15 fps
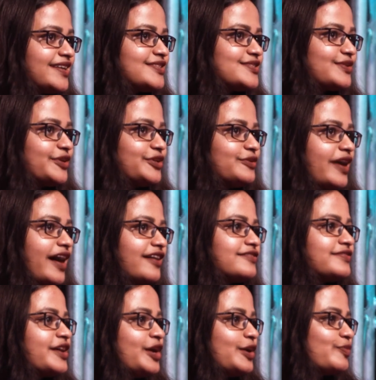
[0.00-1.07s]
and so you
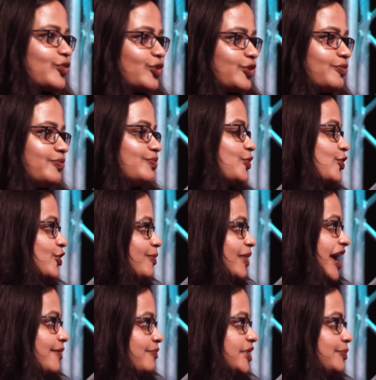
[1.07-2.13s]
have more black